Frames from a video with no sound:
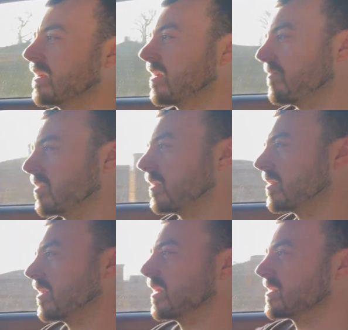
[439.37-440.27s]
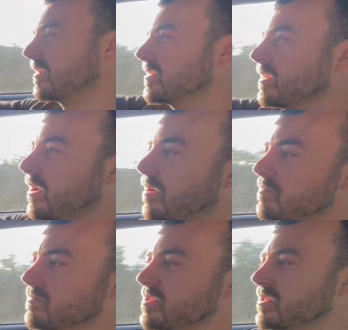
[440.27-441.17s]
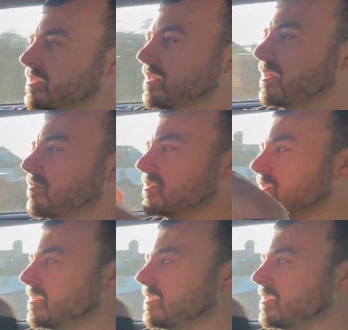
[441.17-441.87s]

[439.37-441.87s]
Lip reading: And I live in London and there's loads of the humps, you know, the ones that you